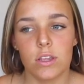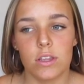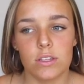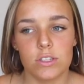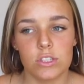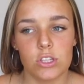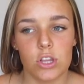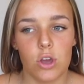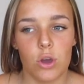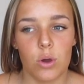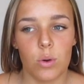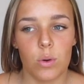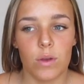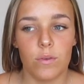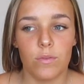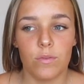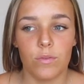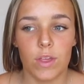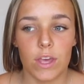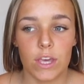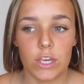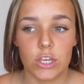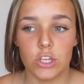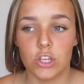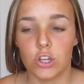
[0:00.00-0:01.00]
So if
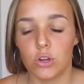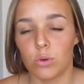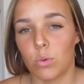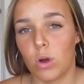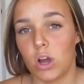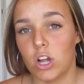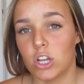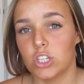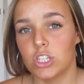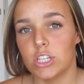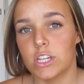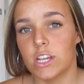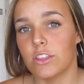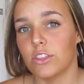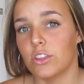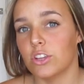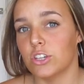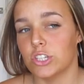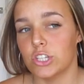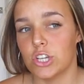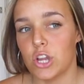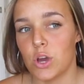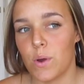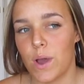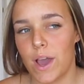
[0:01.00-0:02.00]
like you're watching and
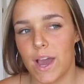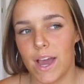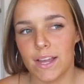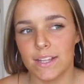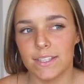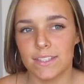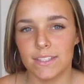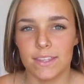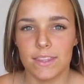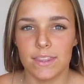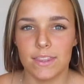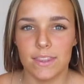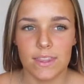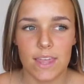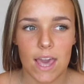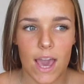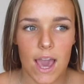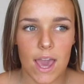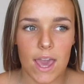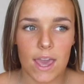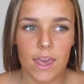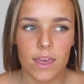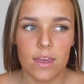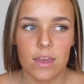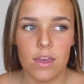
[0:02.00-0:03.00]
there's no ads,
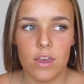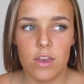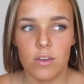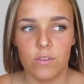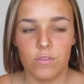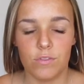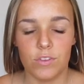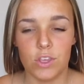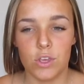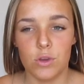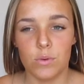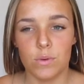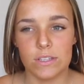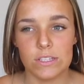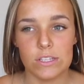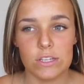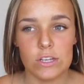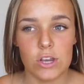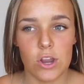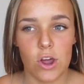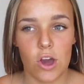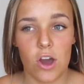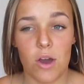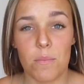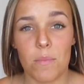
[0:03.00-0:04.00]
that view is
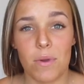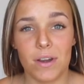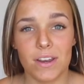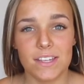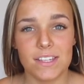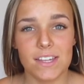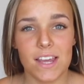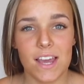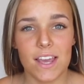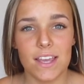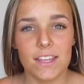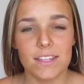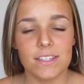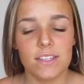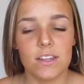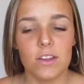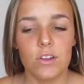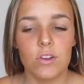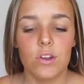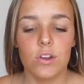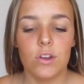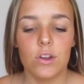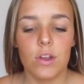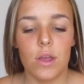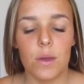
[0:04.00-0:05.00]
not monetized.
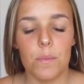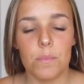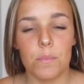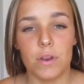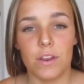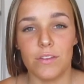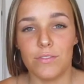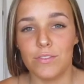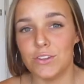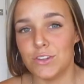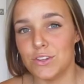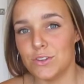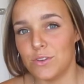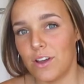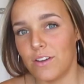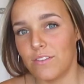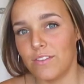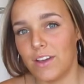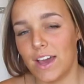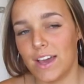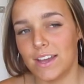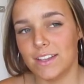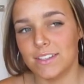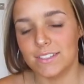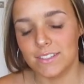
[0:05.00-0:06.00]
But if you do have
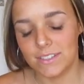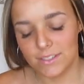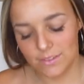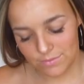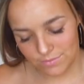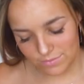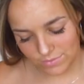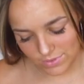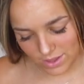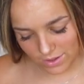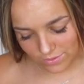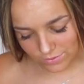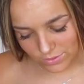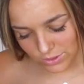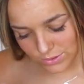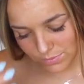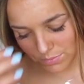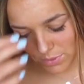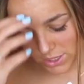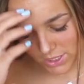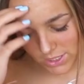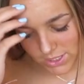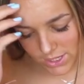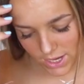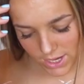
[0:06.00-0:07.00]
ads, that view is
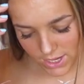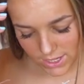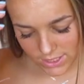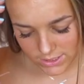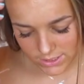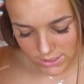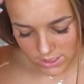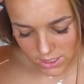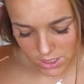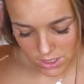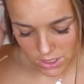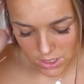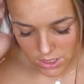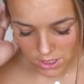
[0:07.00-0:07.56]
monetized.